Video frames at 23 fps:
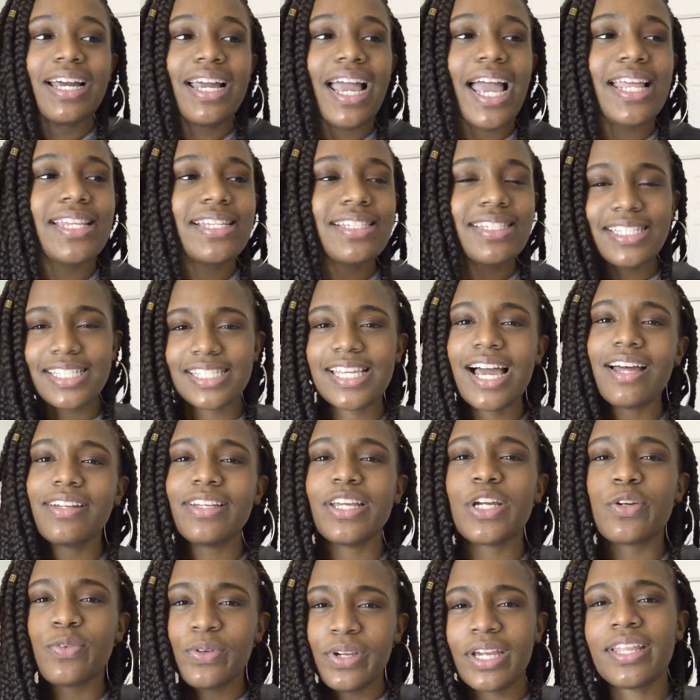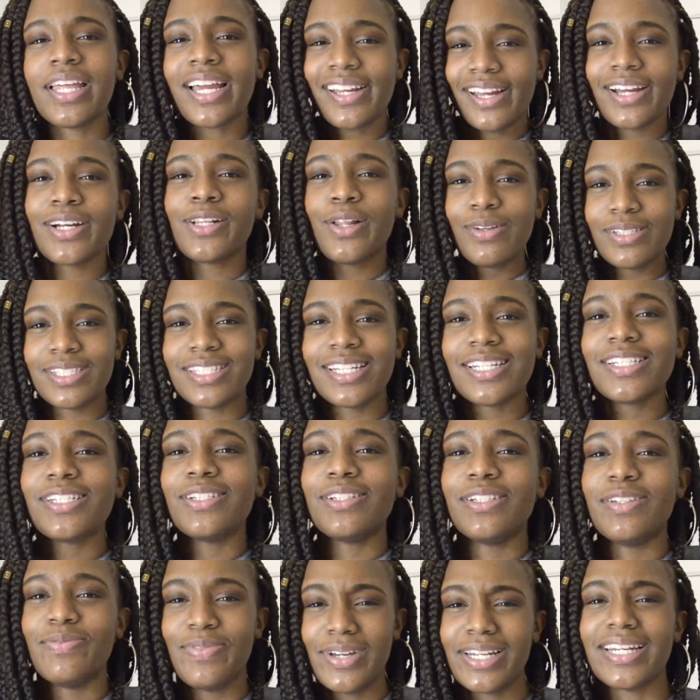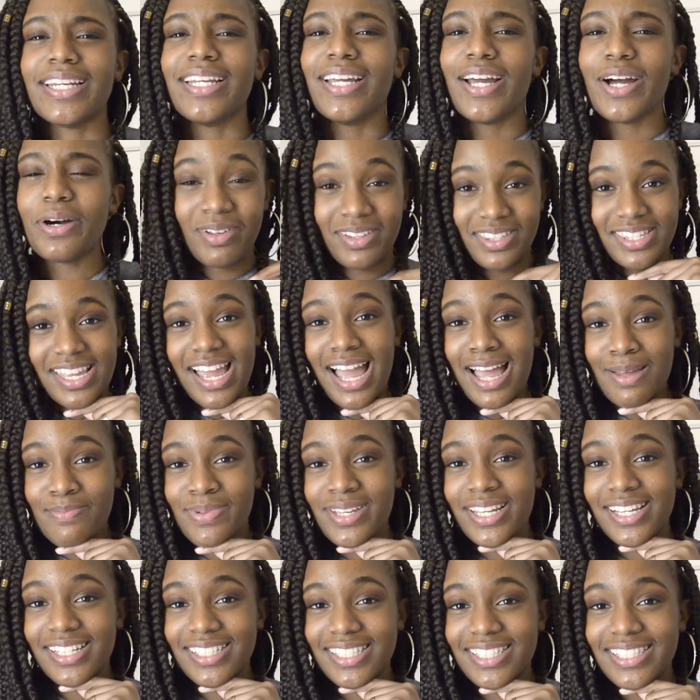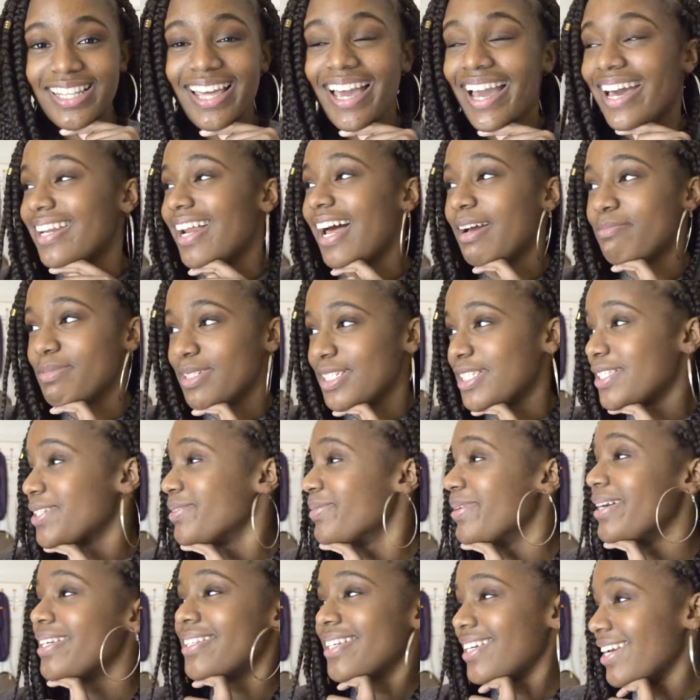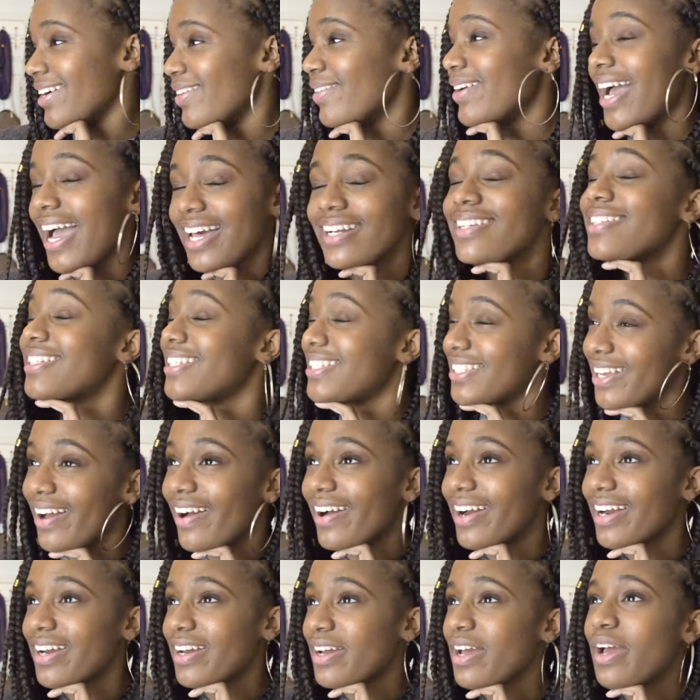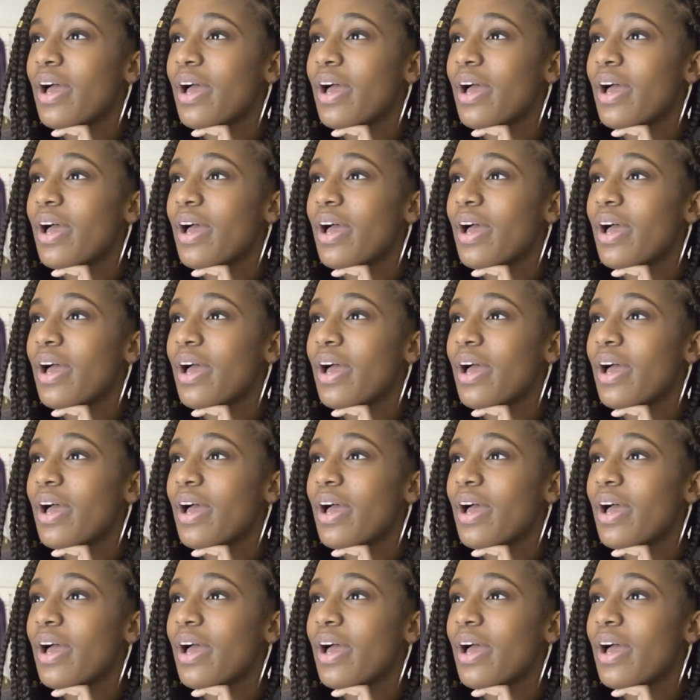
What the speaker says: And this is sounding really like a closing to the video. But that being said, I'm just going to go ahead and start